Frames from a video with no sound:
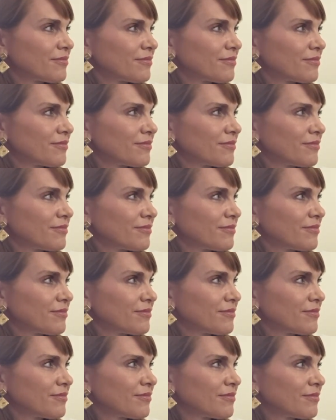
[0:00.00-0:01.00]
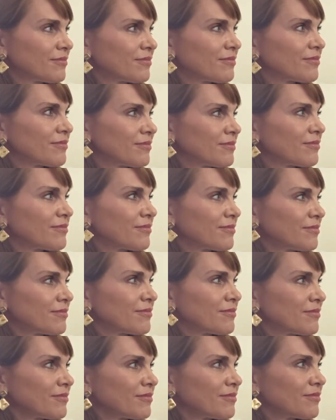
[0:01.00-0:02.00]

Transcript: This person isn't speaking.